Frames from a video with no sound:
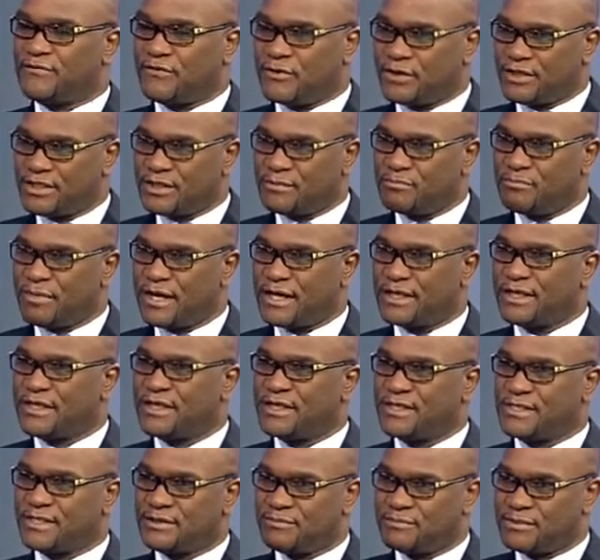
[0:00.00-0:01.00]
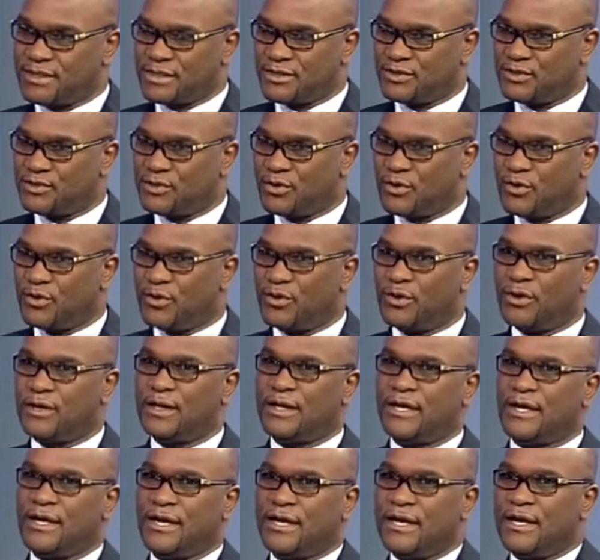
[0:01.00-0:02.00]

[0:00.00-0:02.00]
forging partnerships and so on.